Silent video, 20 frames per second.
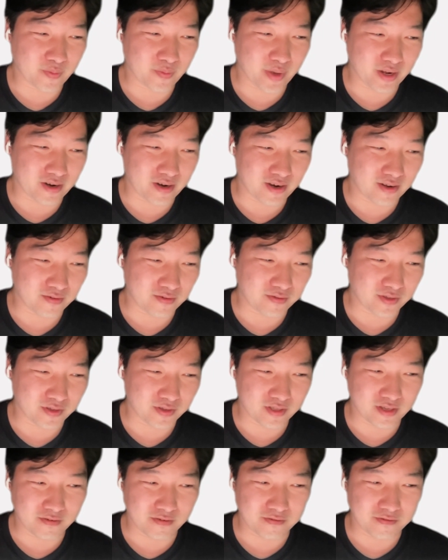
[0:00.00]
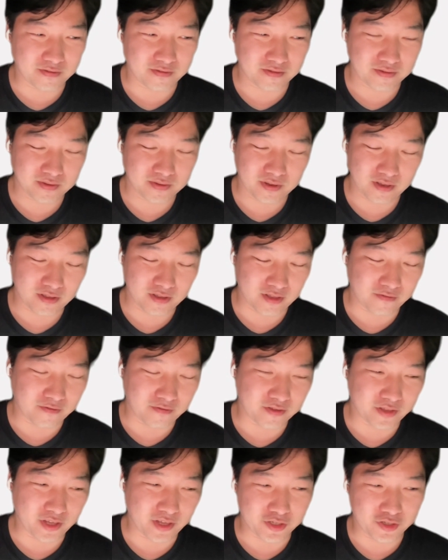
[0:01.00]
background,
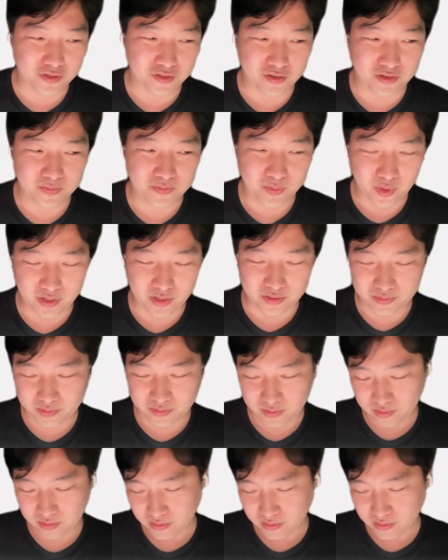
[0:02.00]
different national, but